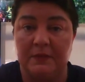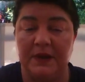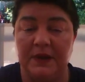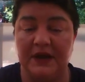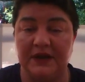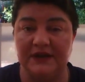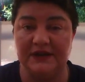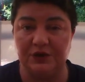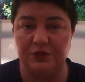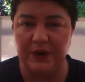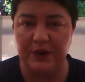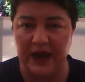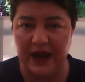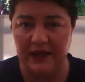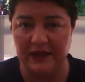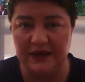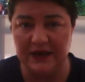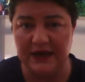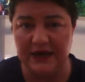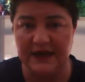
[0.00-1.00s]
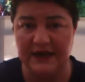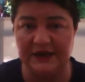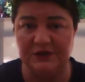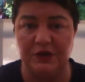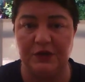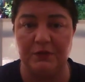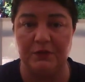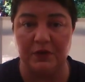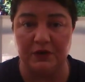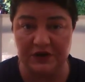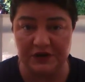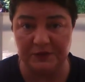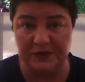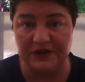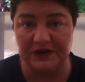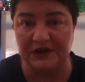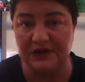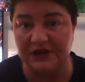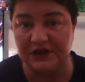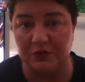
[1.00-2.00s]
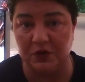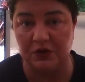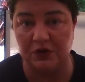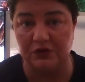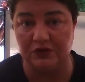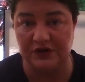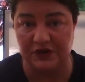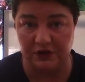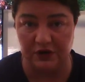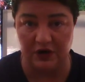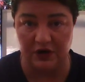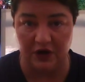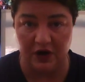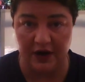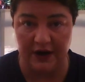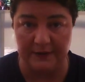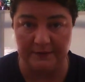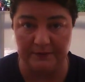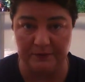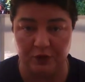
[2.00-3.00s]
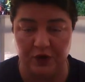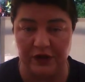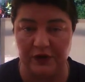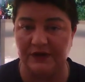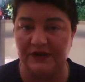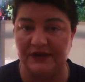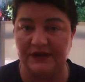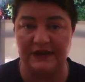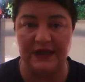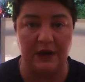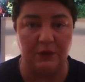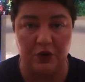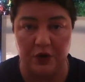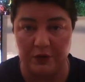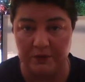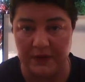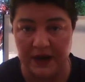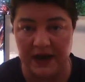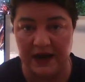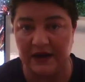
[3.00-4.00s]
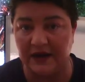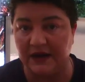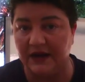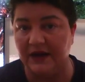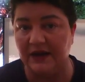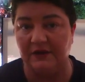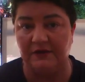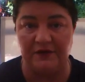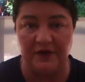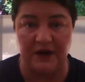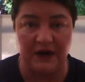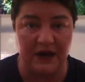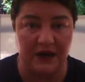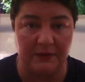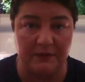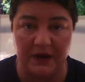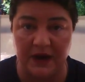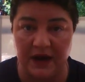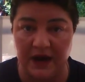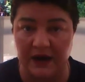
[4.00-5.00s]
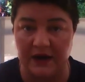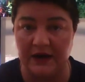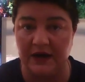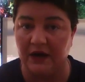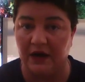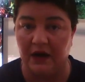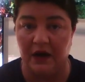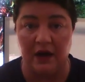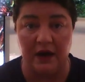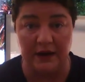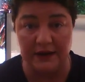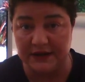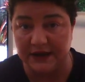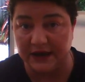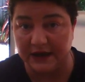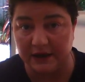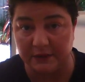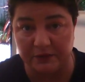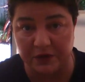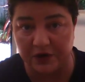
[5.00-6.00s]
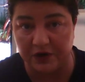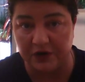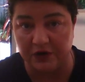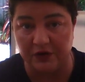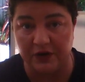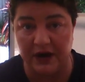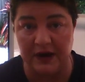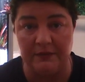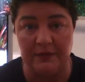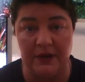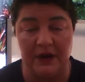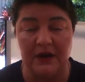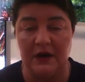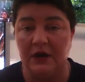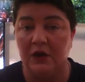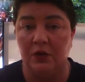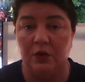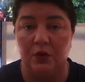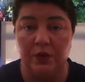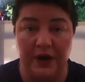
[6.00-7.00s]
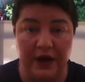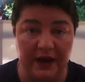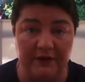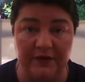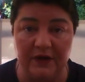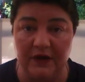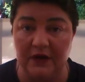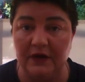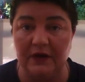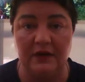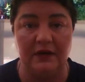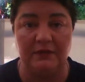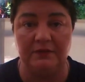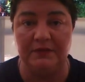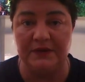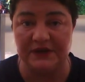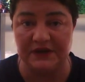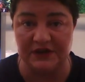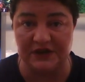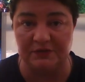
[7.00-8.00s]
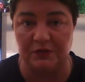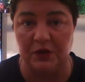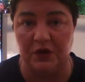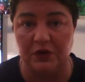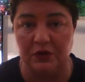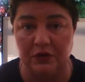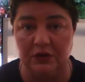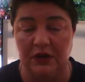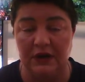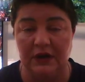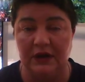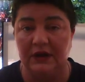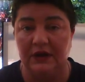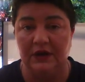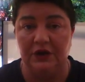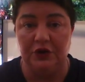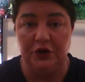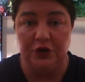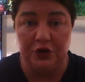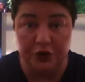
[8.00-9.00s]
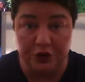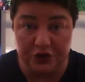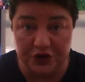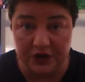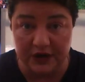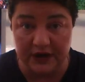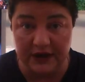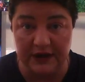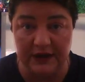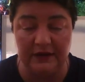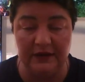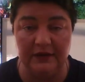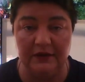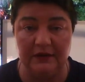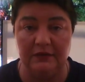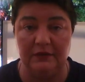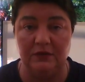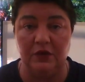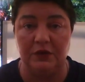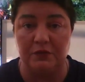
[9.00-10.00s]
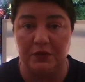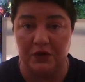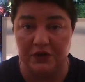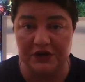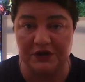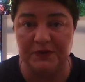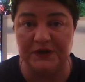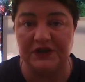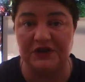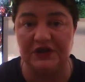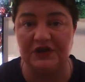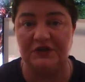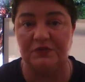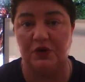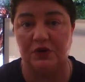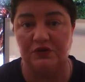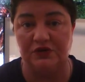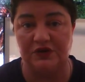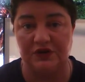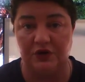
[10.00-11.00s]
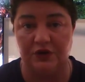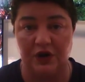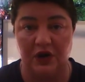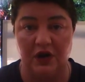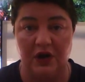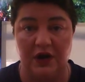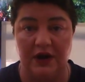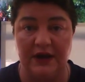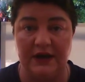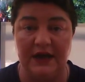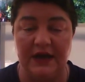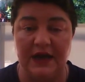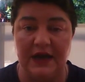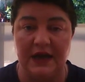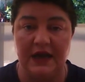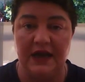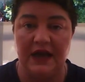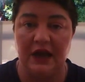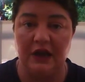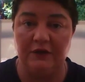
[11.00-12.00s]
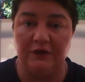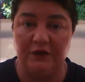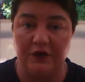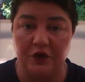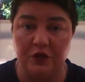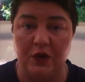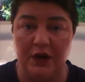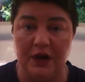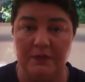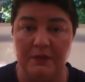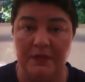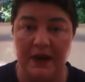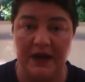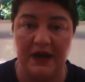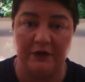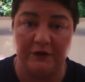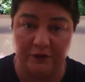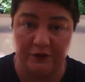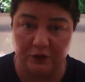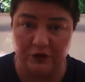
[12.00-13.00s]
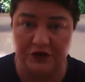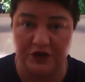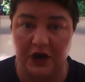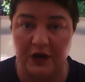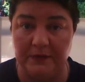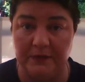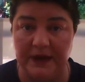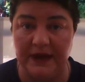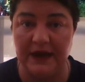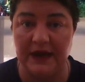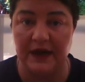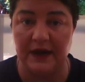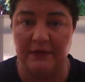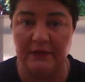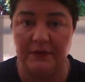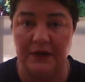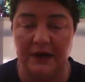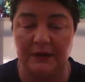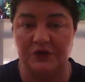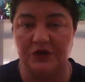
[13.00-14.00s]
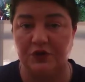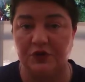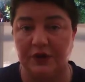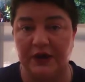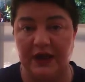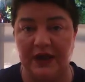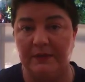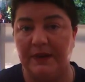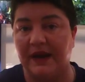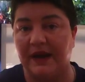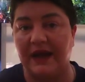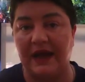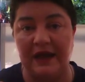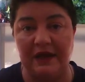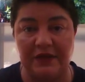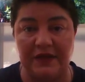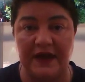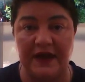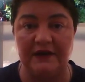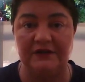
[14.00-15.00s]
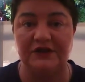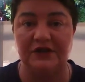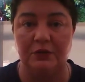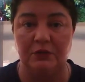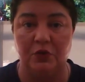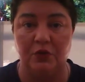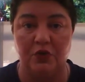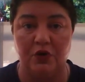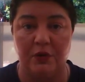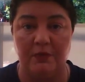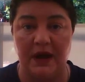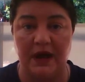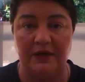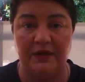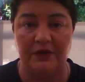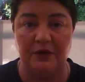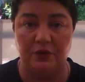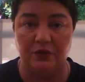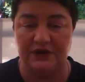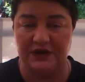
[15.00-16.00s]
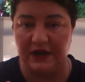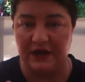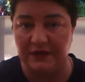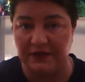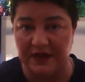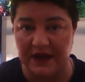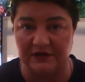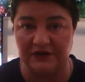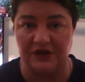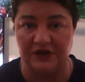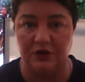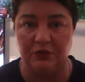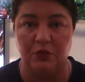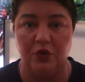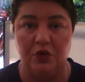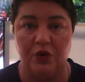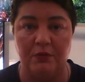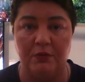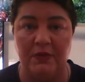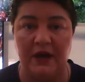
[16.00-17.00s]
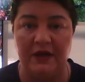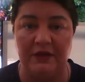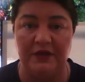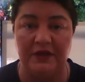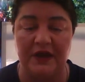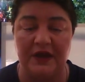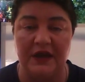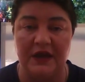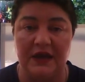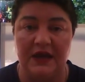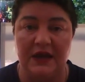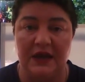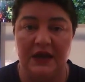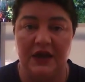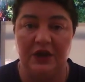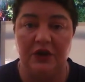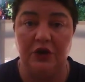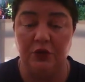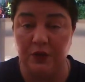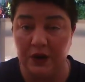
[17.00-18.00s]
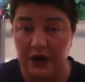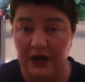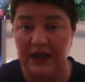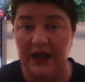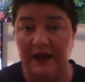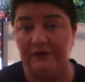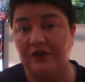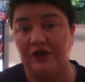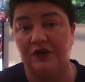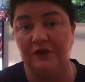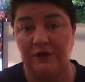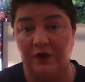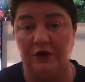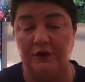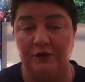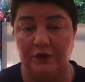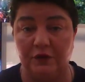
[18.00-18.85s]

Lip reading: Because the reality is with most business models online, whether it's network marketing, affiliate marketing, a high ticket program, whatever business model, usually with most business models online, if you want to make a full-time income, and I'm talking about 8,000 or more a month or 10,000 or more a month, you really have to divide